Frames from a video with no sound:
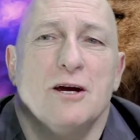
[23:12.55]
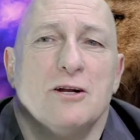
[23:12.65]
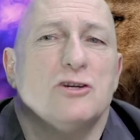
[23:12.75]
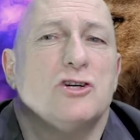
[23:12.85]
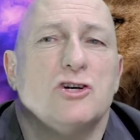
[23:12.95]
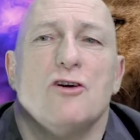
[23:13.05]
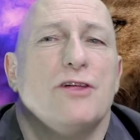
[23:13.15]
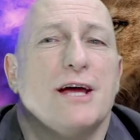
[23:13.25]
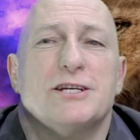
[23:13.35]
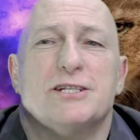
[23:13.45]
to show
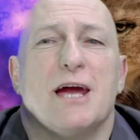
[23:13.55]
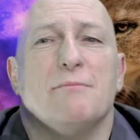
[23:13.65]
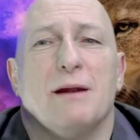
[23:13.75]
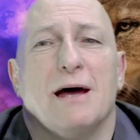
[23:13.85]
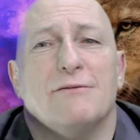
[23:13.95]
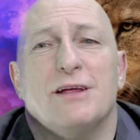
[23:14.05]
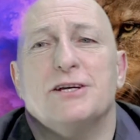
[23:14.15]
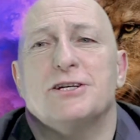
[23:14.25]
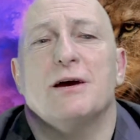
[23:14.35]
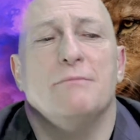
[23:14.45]
that same love, that
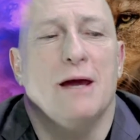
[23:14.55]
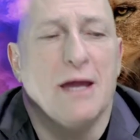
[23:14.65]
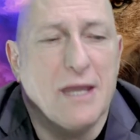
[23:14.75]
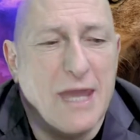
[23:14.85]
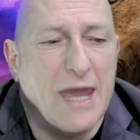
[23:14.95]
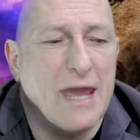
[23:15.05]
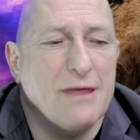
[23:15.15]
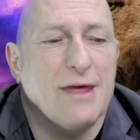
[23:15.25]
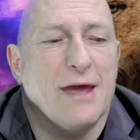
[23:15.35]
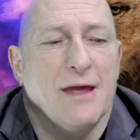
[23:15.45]
same care,
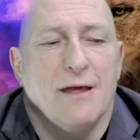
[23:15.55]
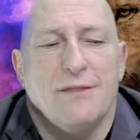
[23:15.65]
that,